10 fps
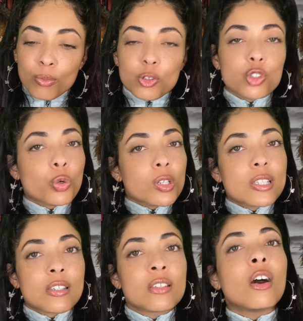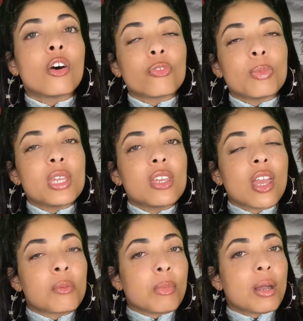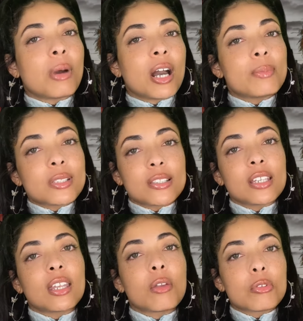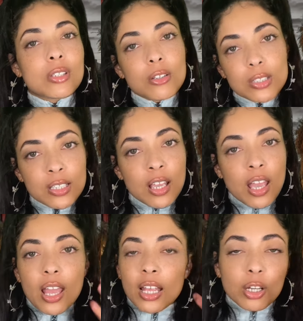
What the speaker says: shorts of me and my mom's DNA results. And I